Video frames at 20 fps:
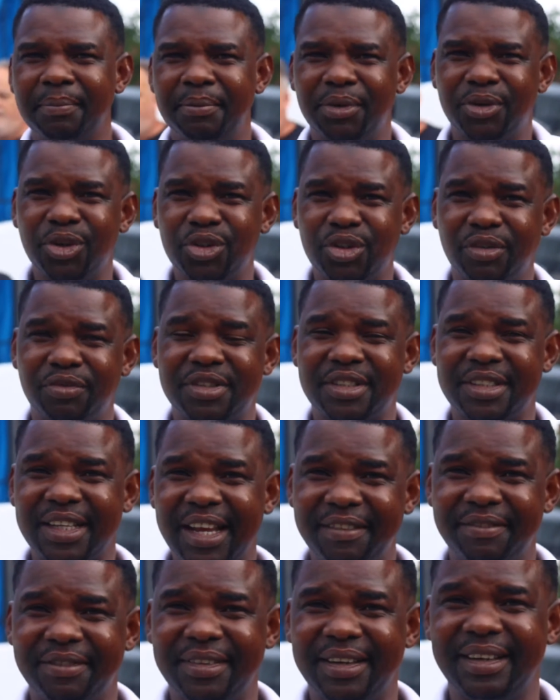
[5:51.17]
because of
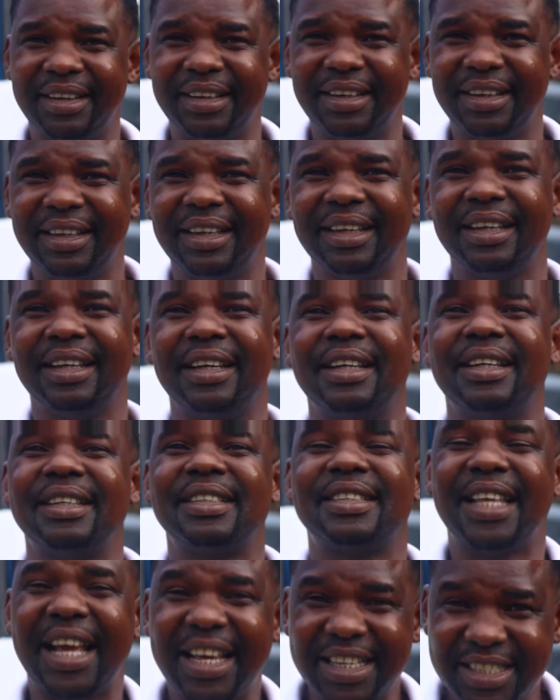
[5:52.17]
starving,
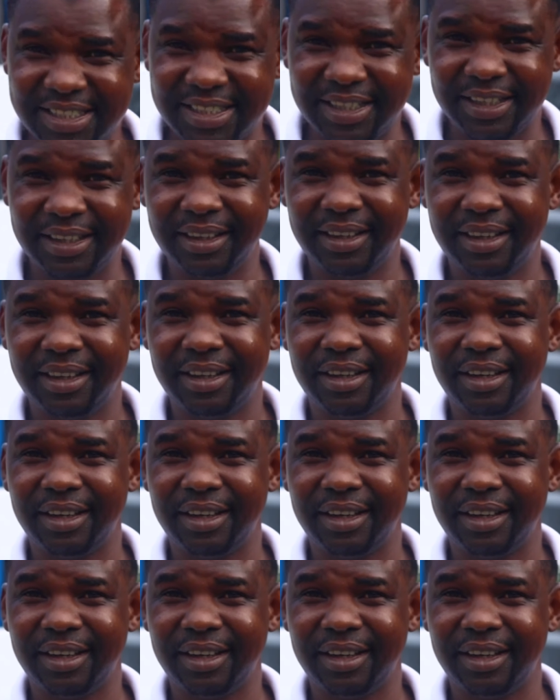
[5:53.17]
thirsty.